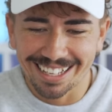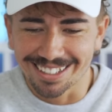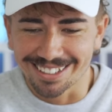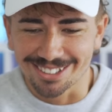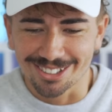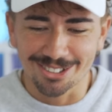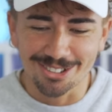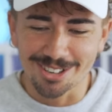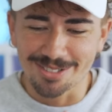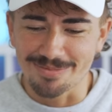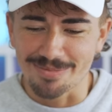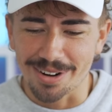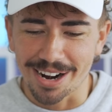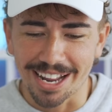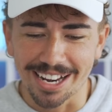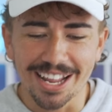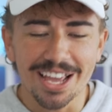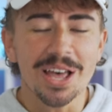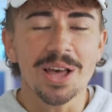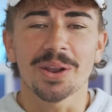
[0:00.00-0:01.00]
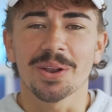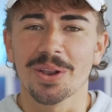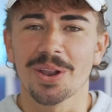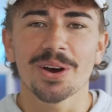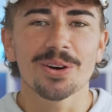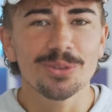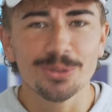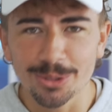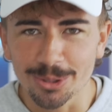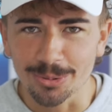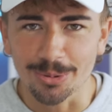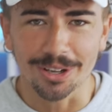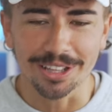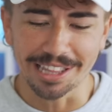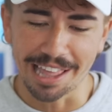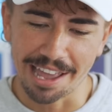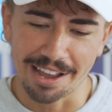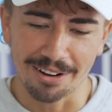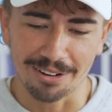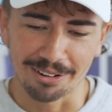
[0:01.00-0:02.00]
Jordan Brand knows what
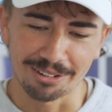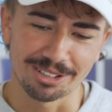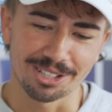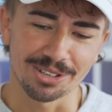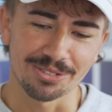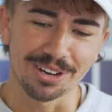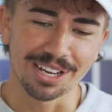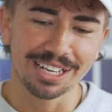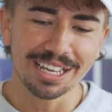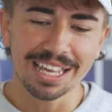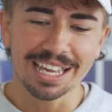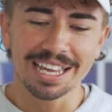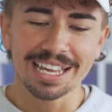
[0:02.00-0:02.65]
they are doing.